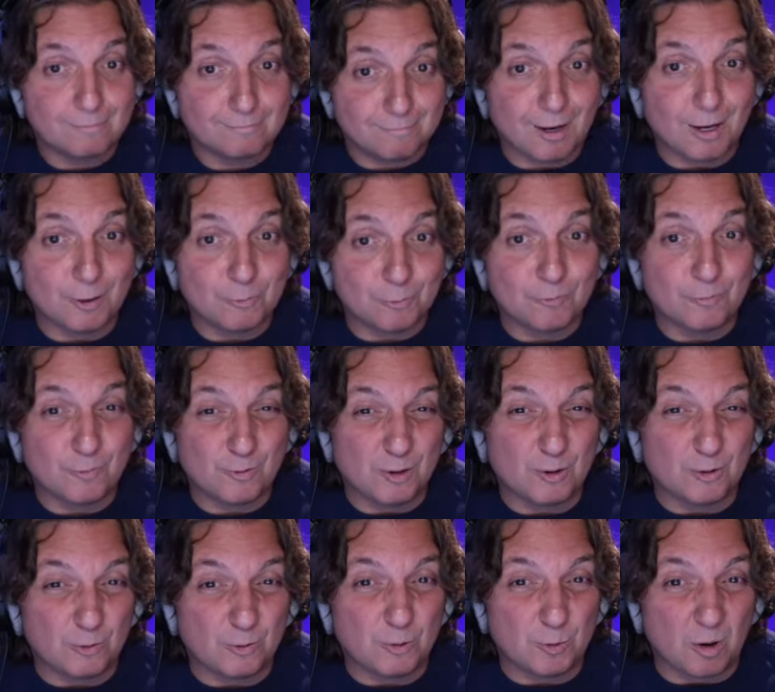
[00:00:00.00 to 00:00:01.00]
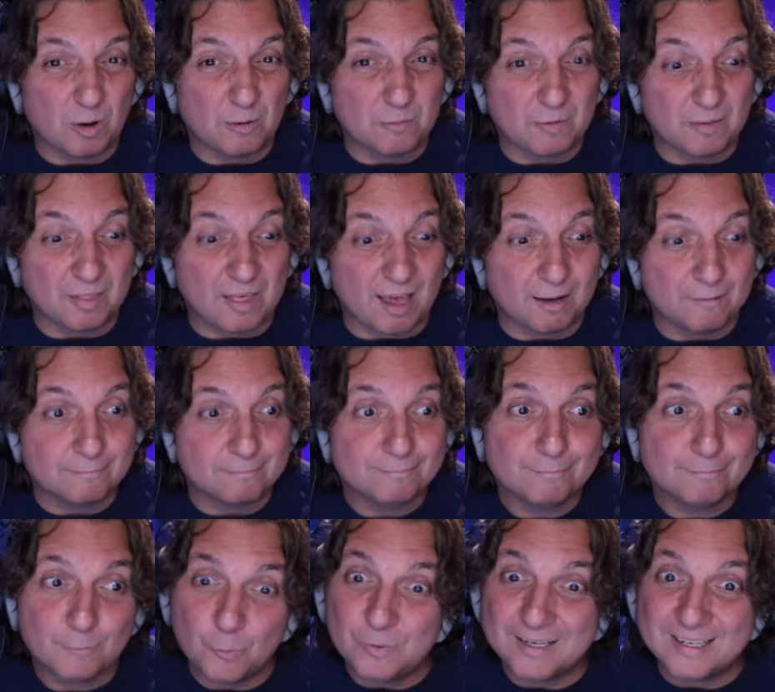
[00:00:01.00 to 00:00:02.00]
I'd refer to Luke twelve for that.
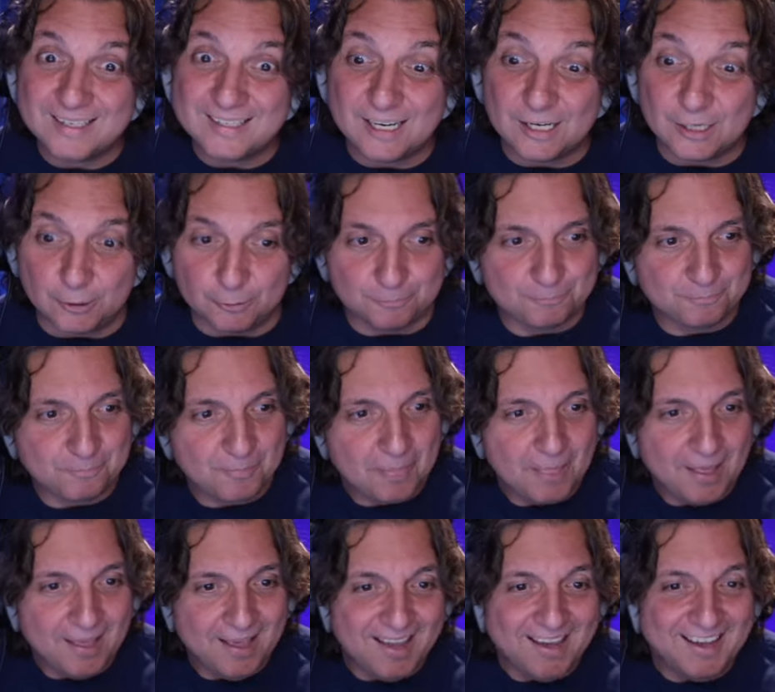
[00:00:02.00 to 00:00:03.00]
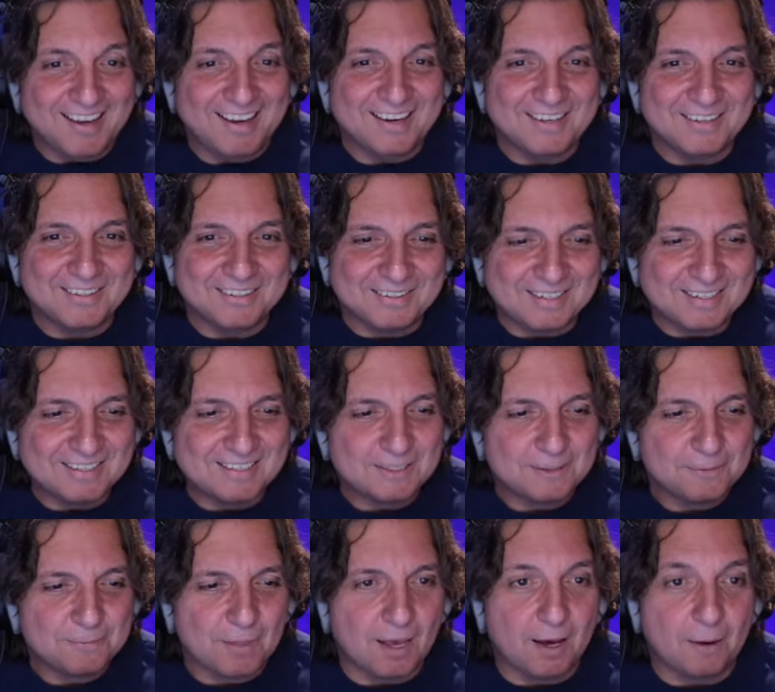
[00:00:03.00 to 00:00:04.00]
Continue. All right.
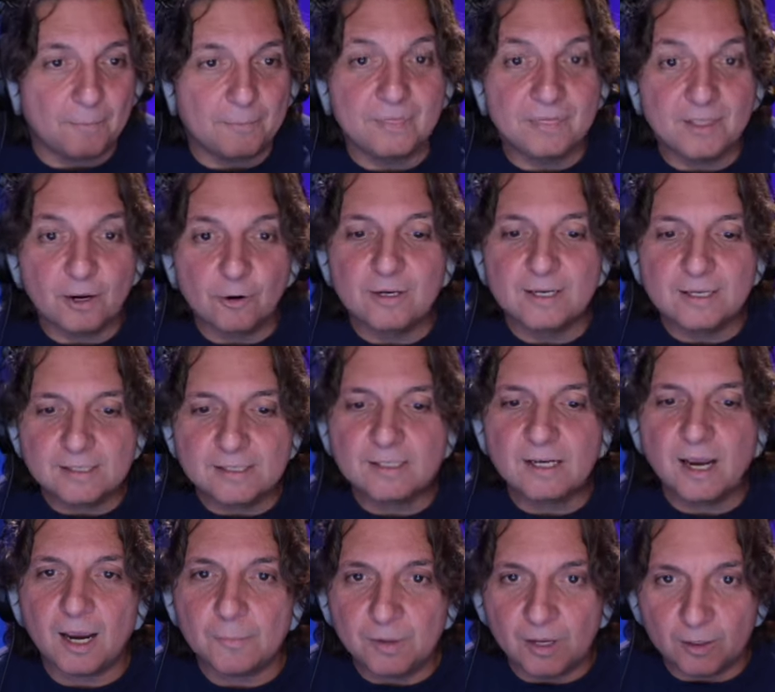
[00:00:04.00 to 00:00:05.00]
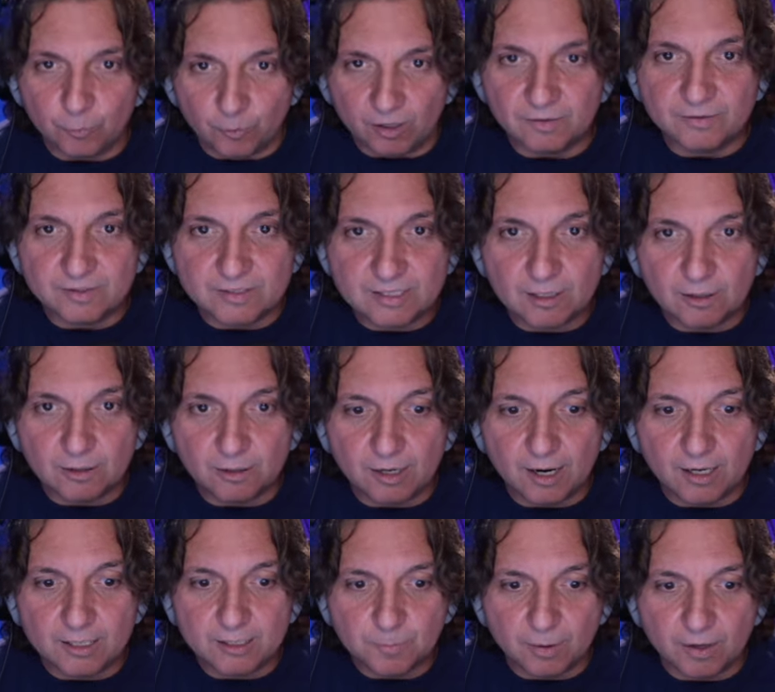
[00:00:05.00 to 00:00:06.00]
Um, and there is timeline relevance here,
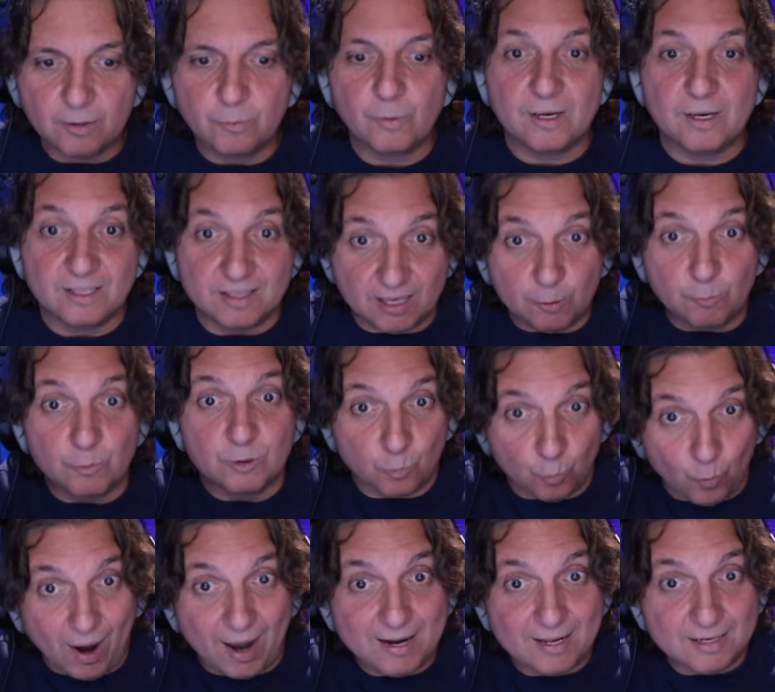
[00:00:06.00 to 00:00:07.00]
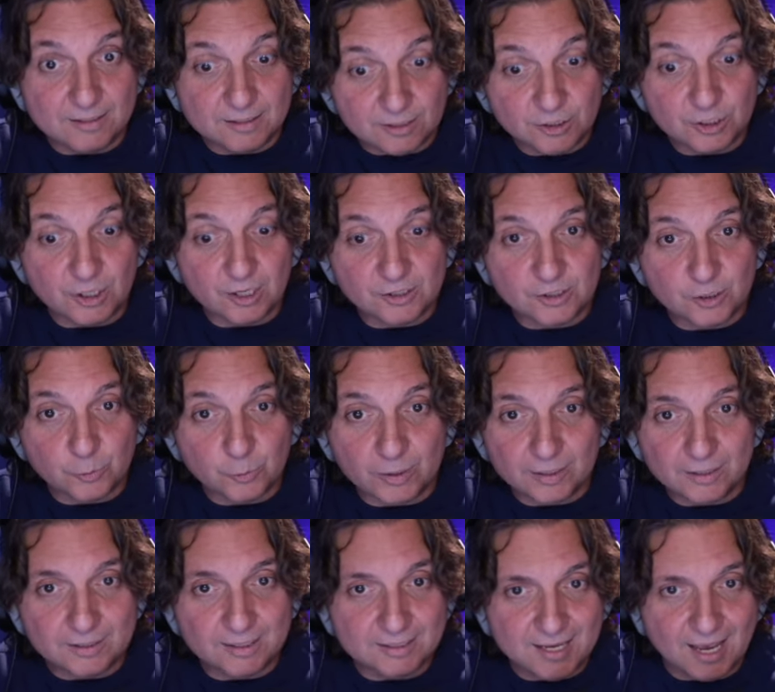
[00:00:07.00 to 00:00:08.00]
guys. By the way, he was ready to judge the quick
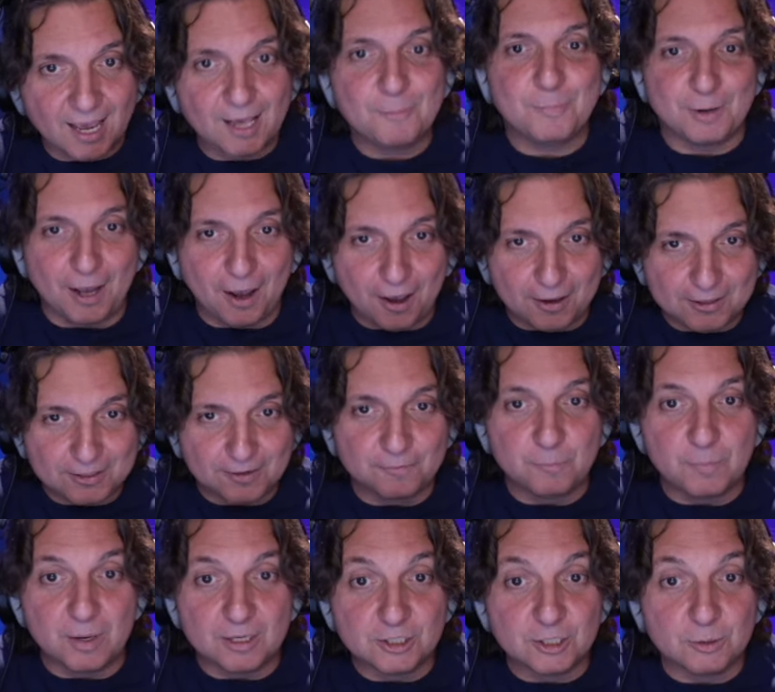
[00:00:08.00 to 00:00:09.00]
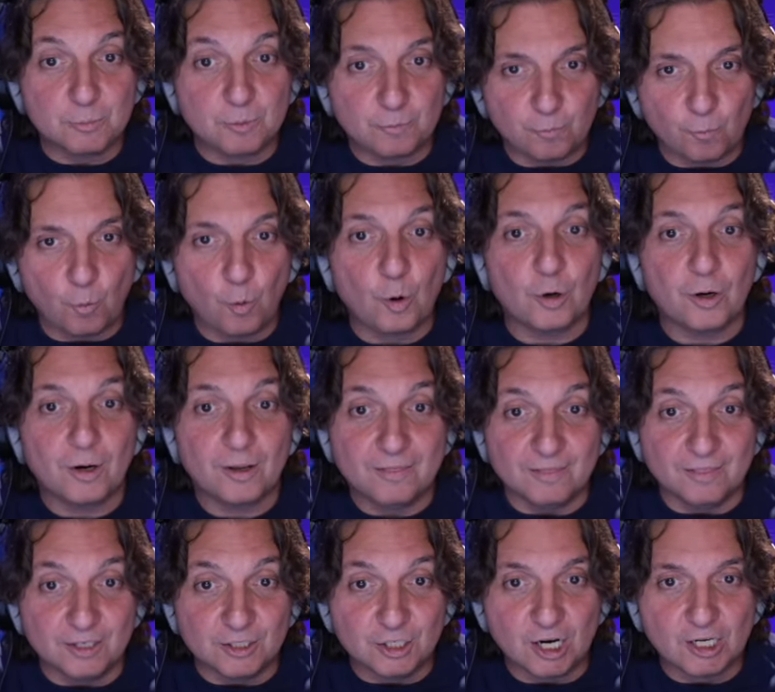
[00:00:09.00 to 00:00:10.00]
and the dead, but as I've mentioned before,
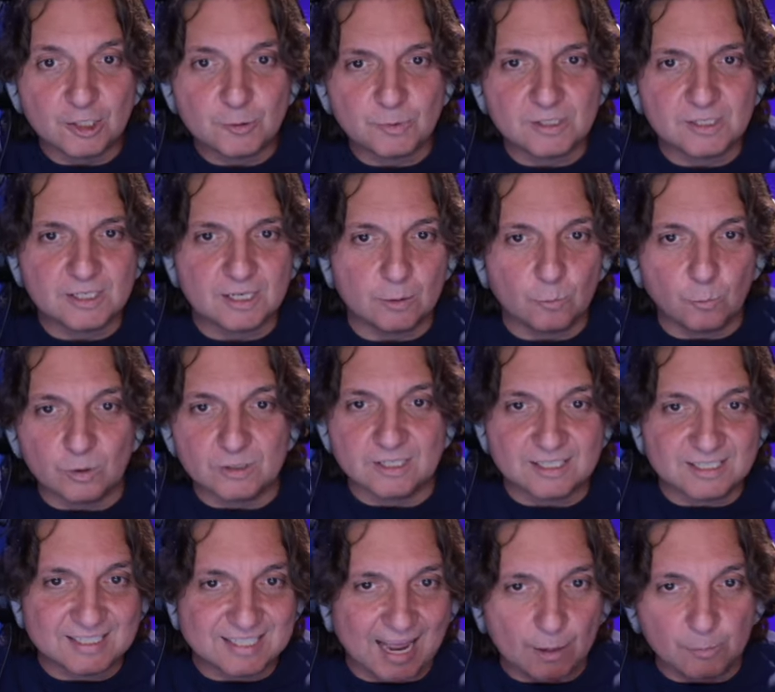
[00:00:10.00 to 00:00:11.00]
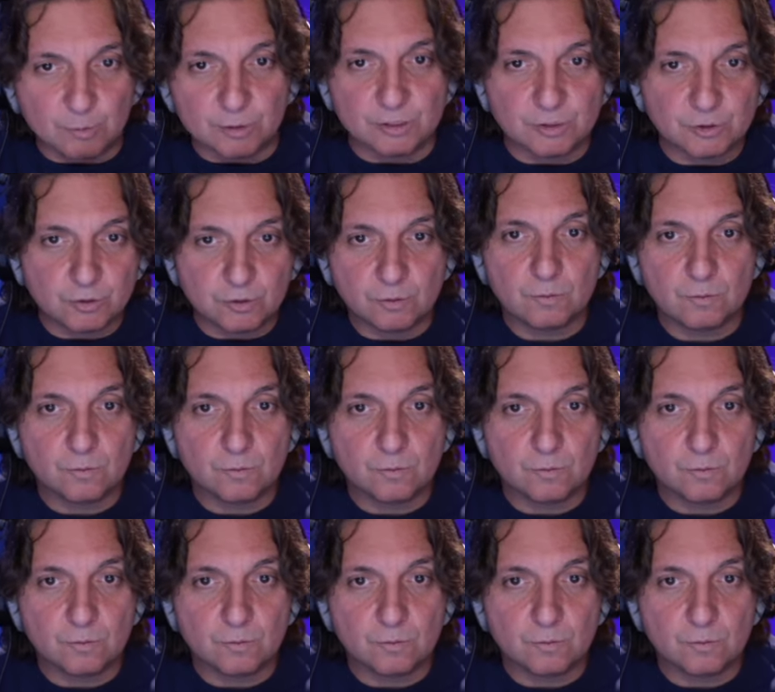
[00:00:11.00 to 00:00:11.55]
the judgment seat was established.